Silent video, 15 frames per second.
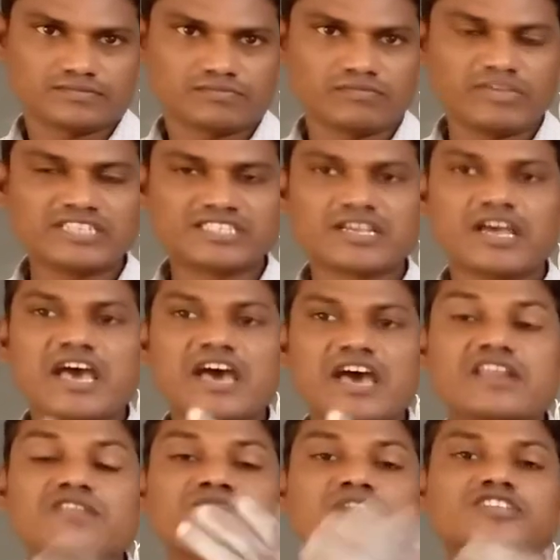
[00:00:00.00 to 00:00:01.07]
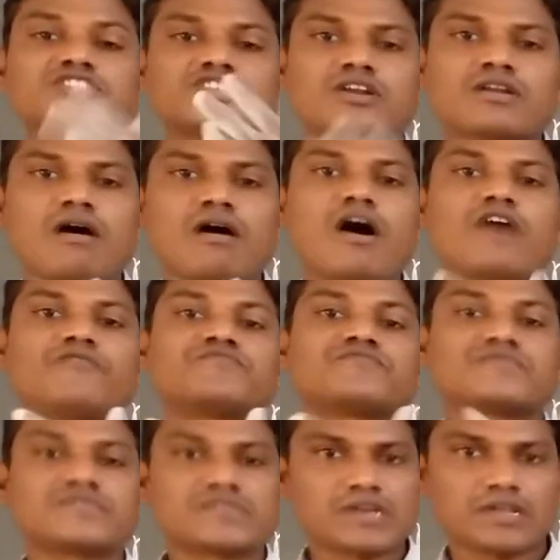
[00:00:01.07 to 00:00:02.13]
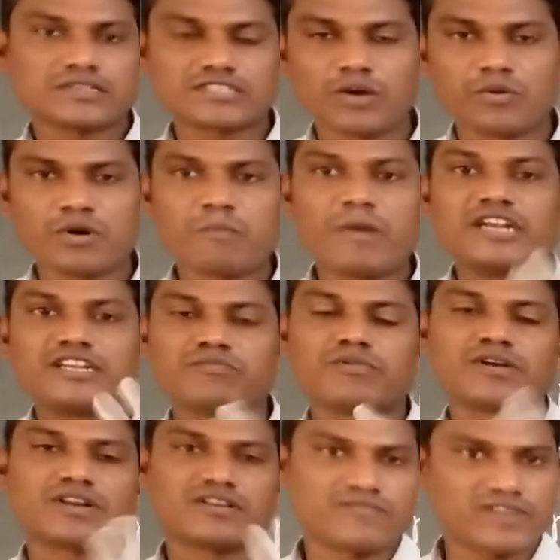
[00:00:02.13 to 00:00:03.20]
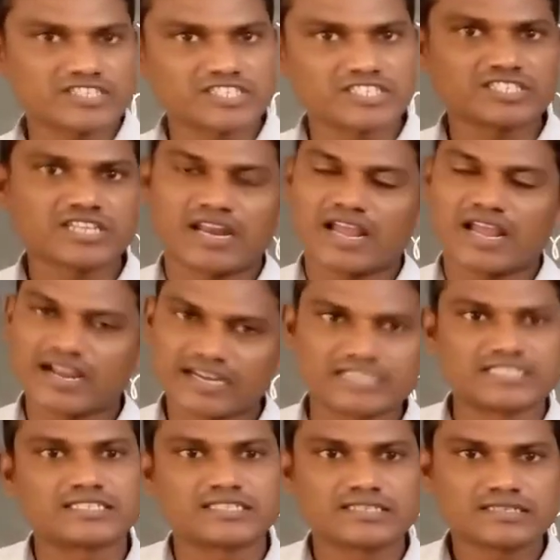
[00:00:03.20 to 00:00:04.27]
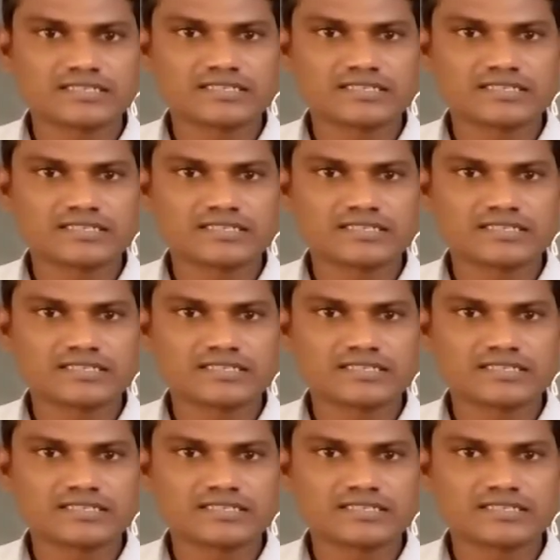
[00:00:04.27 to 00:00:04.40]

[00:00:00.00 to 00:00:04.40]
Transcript: Means reflection of sound, multiple reflections are occurs.